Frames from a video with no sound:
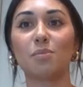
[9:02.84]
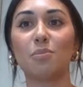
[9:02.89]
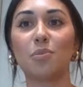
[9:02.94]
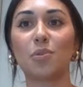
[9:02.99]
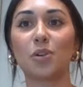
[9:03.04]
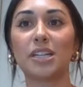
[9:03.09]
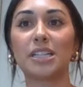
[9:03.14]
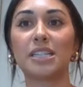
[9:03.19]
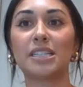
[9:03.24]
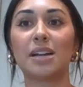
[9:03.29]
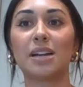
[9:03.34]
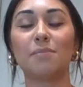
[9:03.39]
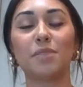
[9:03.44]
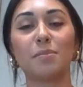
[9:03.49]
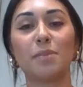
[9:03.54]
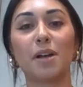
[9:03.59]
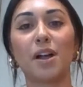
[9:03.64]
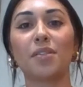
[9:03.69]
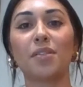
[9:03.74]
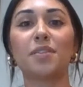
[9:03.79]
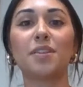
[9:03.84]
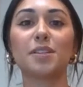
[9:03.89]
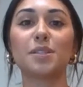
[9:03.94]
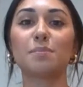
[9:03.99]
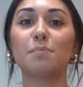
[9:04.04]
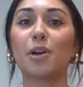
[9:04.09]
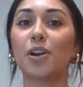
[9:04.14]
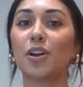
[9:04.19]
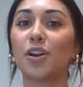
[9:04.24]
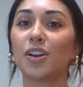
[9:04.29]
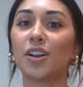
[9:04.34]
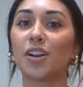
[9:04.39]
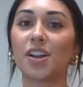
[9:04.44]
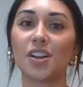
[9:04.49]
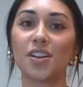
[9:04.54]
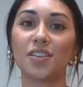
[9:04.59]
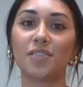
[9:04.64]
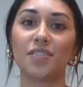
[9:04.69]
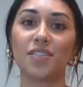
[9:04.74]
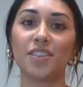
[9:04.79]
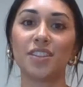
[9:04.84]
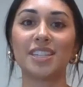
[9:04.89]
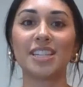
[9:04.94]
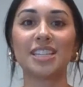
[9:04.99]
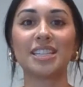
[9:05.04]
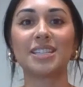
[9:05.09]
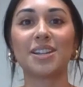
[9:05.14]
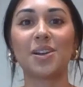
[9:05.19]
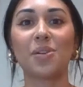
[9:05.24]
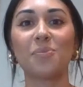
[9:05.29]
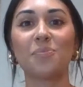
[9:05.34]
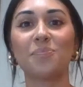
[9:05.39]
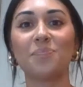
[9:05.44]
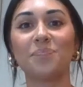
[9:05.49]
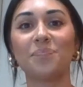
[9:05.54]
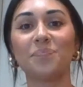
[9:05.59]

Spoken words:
more in depth about this part of the system?